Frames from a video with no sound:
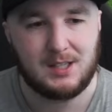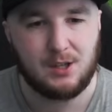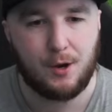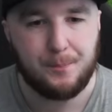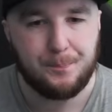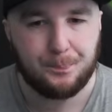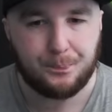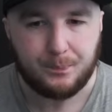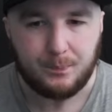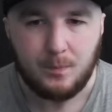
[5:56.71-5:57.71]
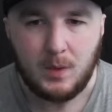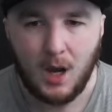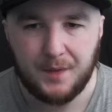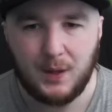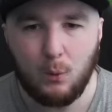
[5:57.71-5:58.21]
So
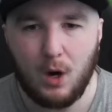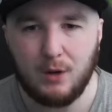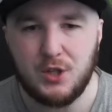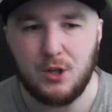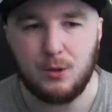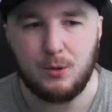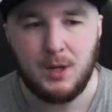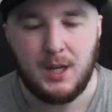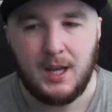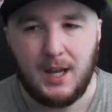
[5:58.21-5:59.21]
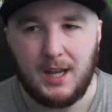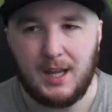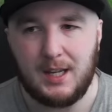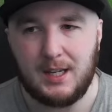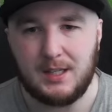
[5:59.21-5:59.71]
I think what I'll do
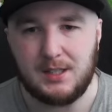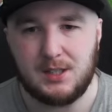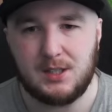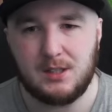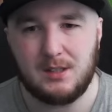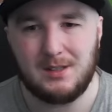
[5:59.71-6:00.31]
is